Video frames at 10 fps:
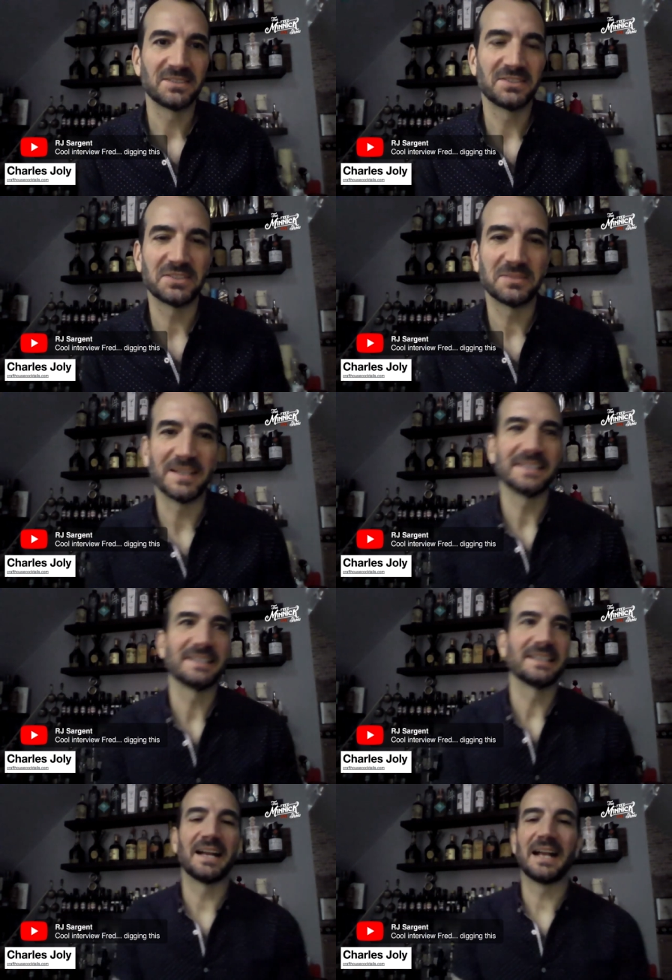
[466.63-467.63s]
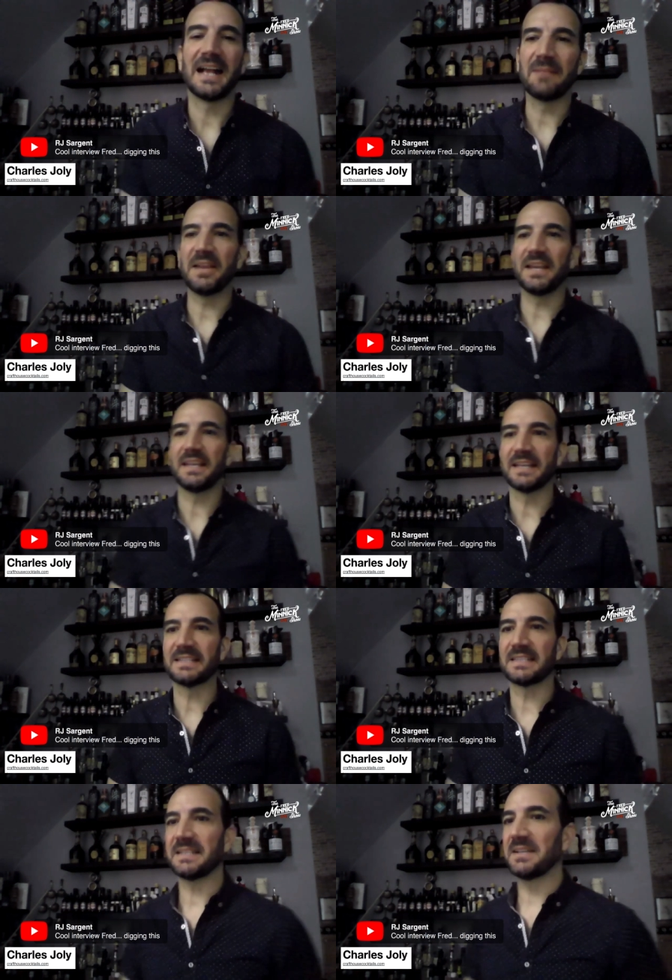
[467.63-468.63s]
Sure, man. I mean,
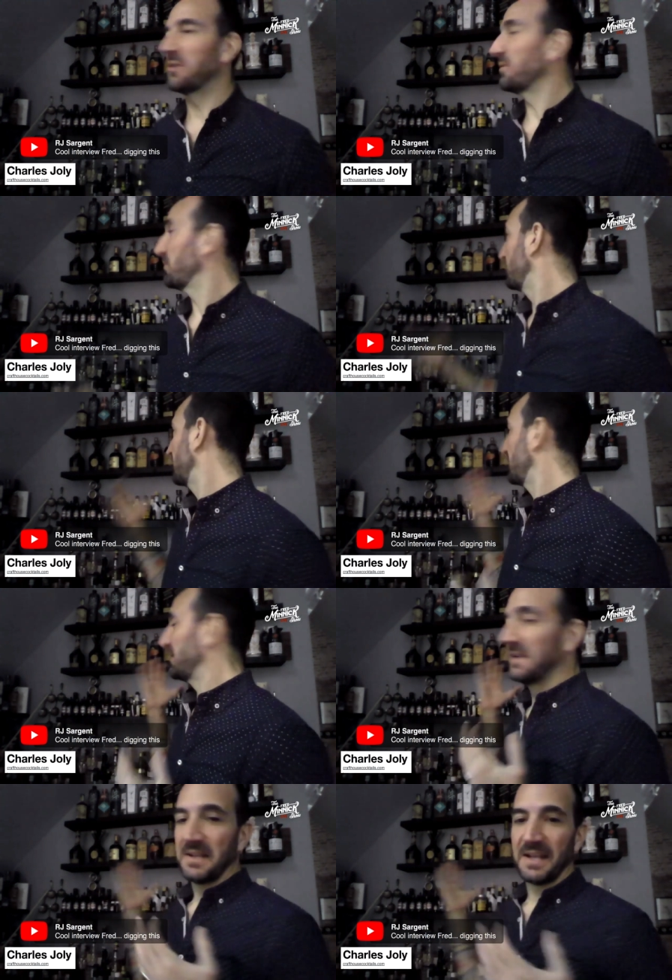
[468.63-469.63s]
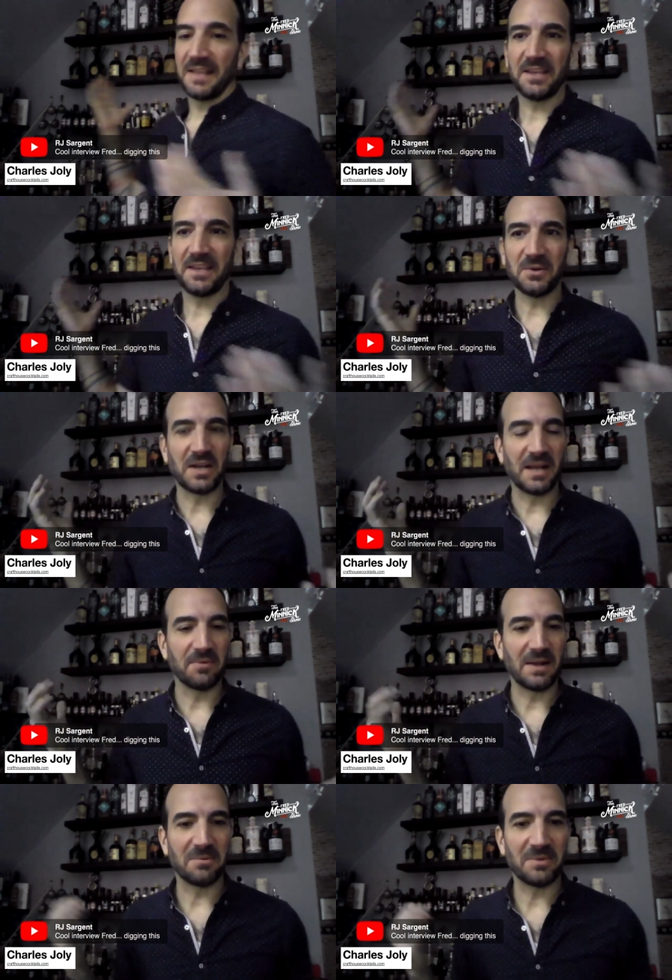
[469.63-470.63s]
it's I think you and I
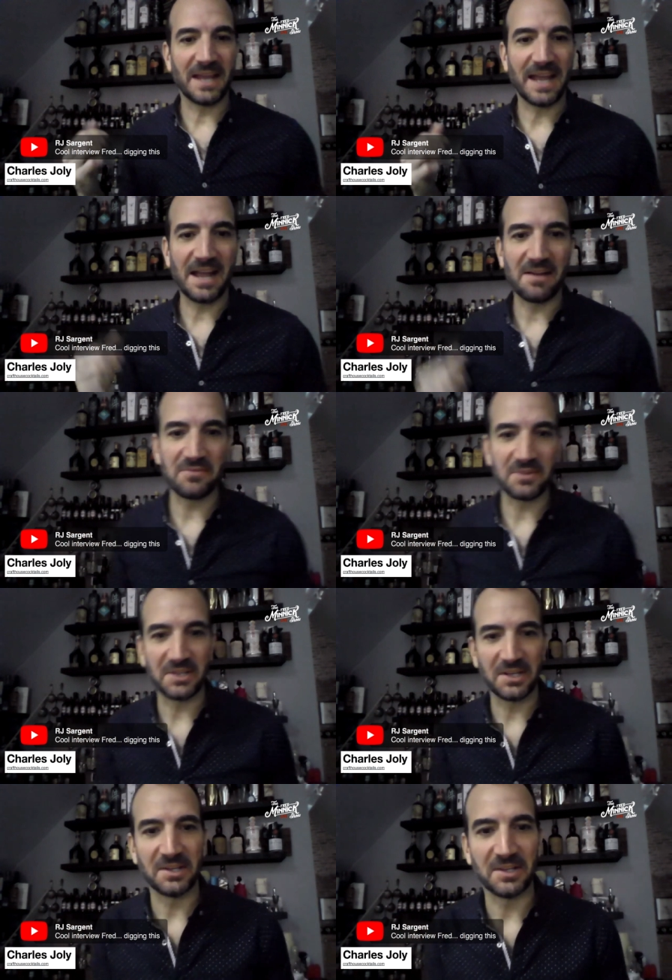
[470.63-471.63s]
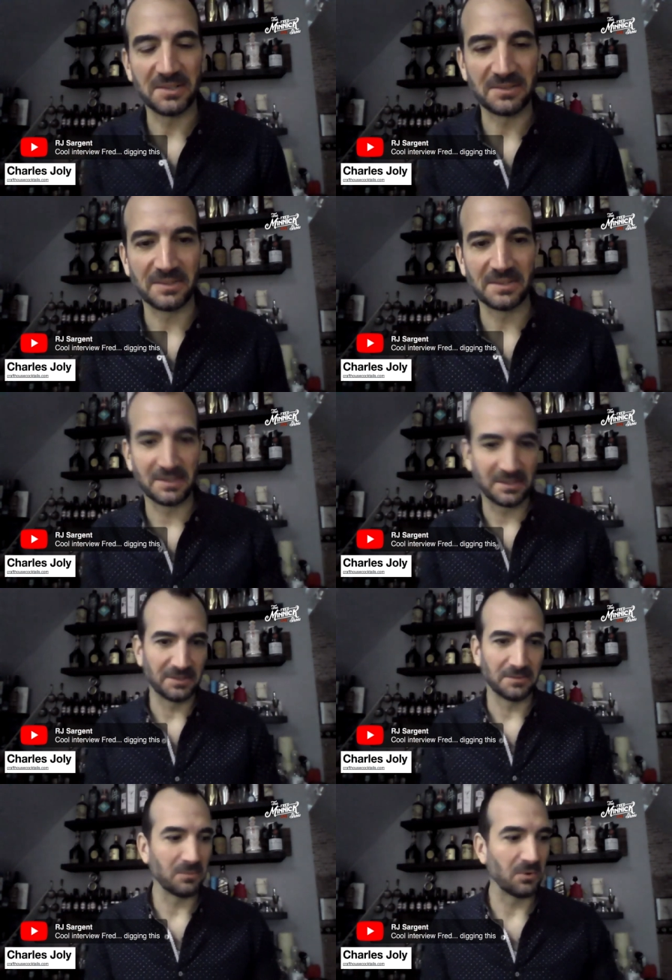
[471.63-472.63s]
probably have a
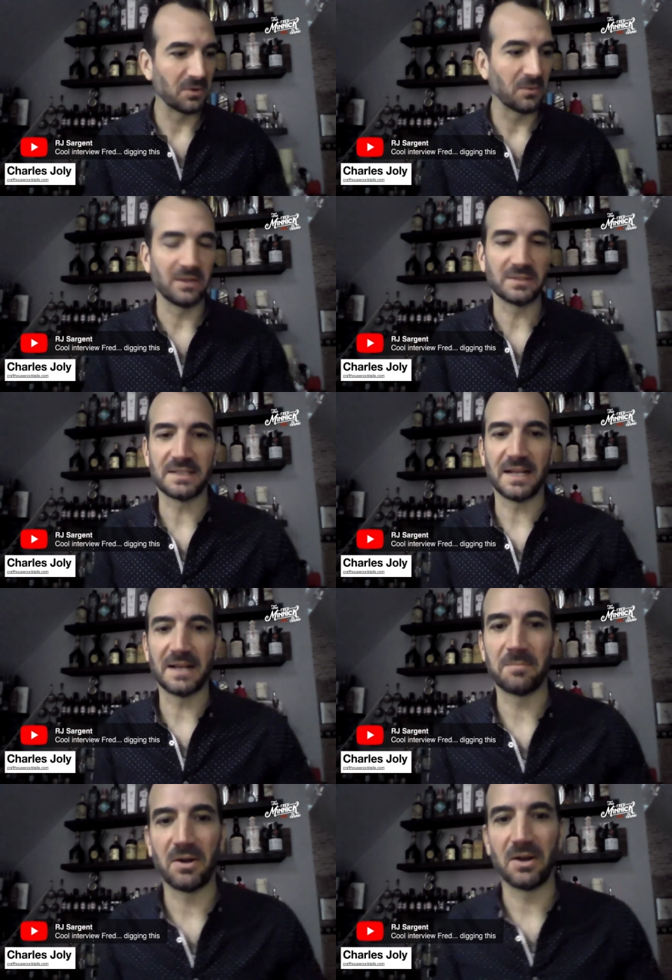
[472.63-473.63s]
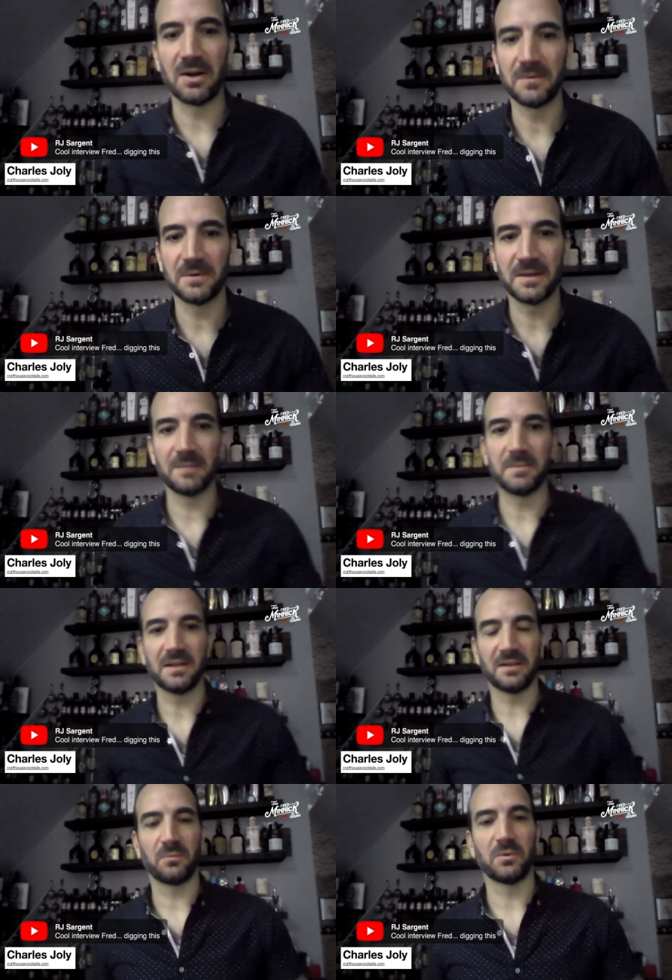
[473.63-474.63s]
little more well-stocked bar
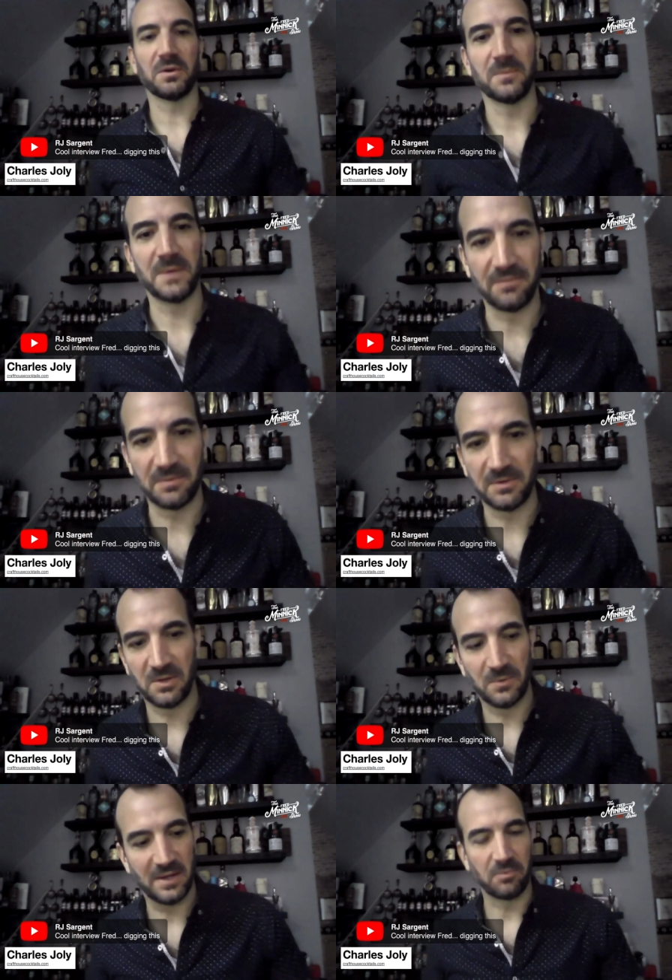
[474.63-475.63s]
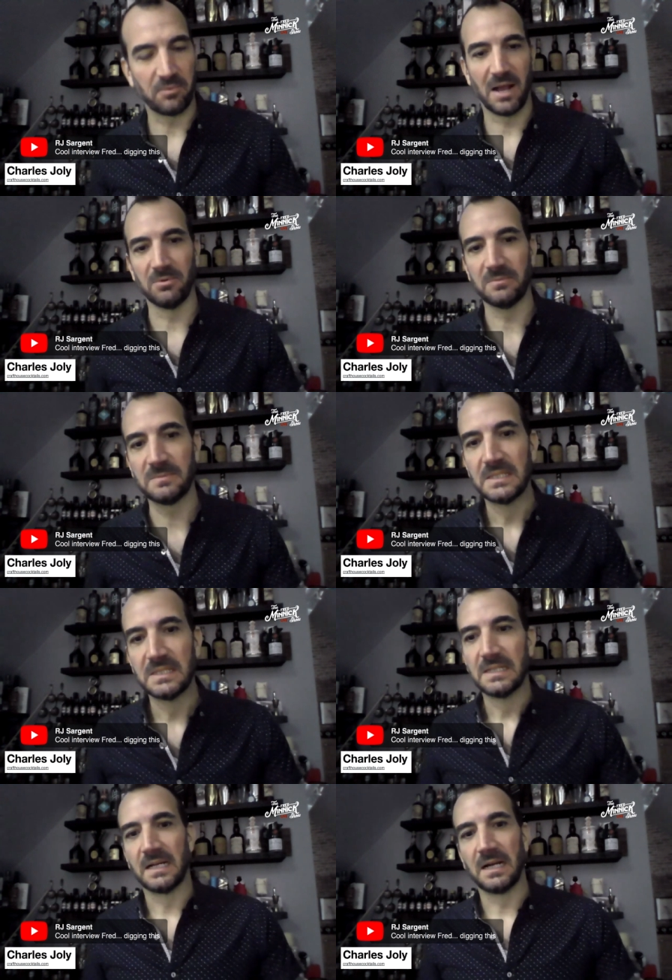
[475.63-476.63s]
because we have a problem,
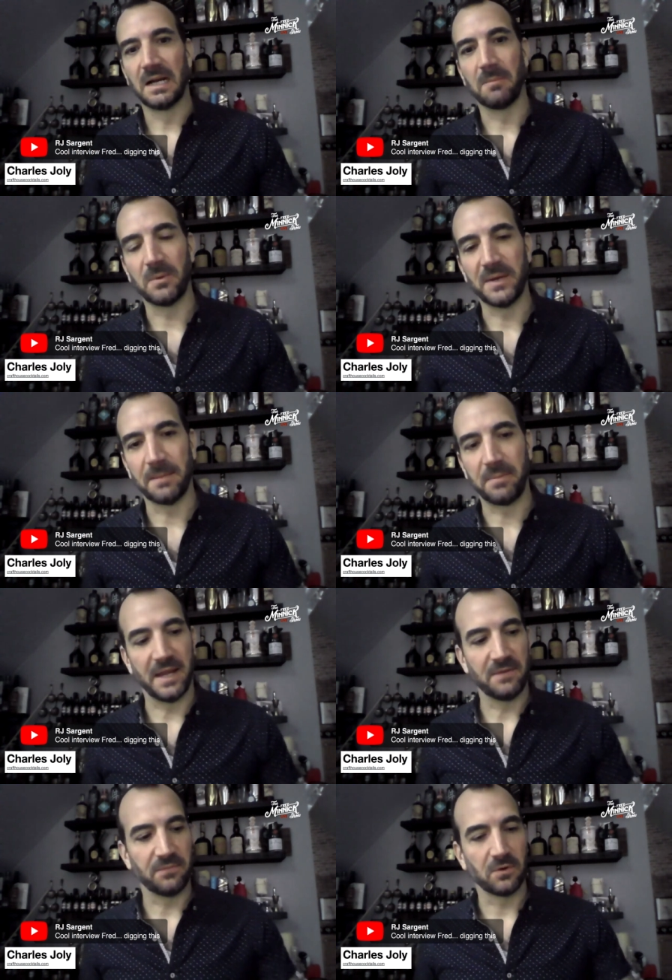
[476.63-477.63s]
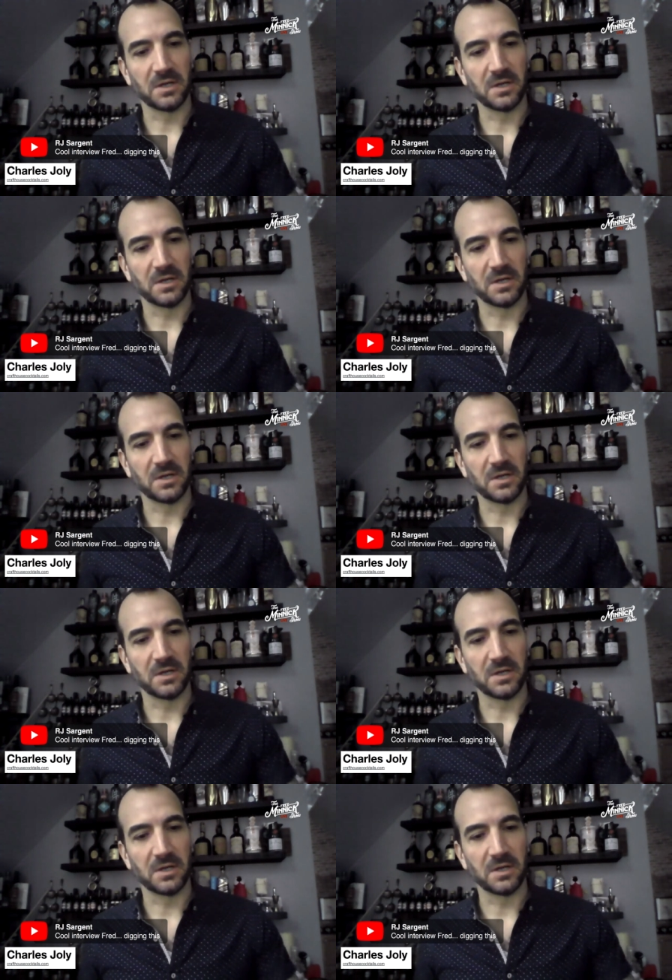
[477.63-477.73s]
but we get paid for